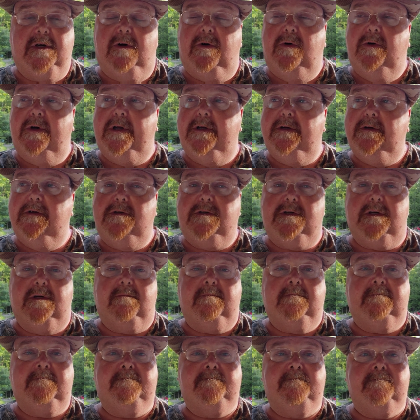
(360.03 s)
oak and use it.
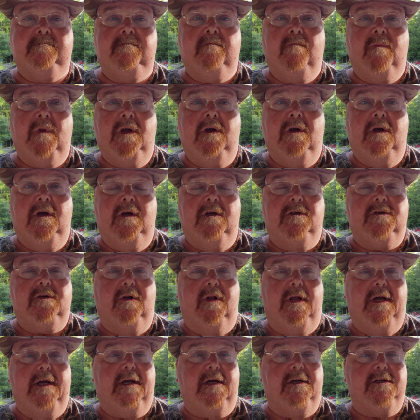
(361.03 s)
So
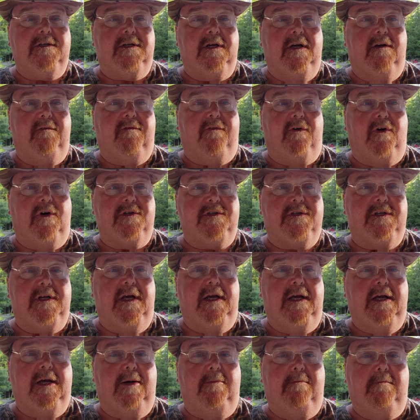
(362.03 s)
like I said, first
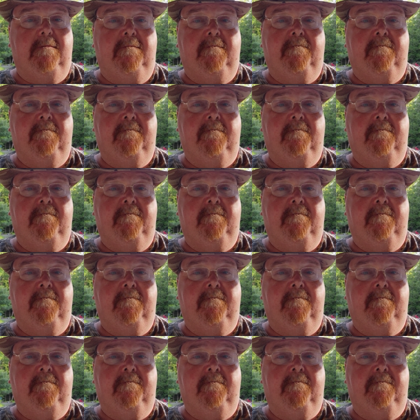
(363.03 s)
day up.